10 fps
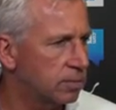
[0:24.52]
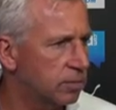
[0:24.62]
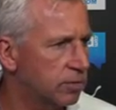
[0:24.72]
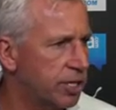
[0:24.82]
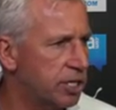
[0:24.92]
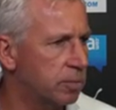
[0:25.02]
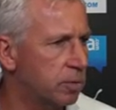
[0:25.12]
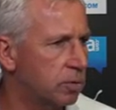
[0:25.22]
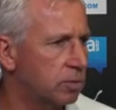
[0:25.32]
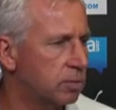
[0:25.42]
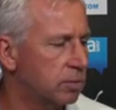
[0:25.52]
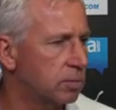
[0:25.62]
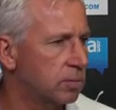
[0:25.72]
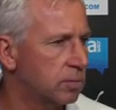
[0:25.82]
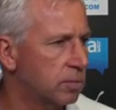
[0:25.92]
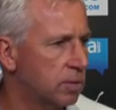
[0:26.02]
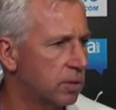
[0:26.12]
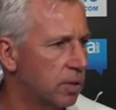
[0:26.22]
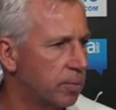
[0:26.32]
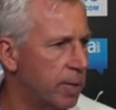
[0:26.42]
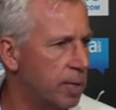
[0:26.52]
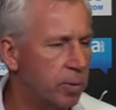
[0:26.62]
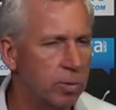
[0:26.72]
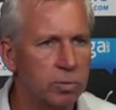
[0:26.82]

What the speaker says: reasonable people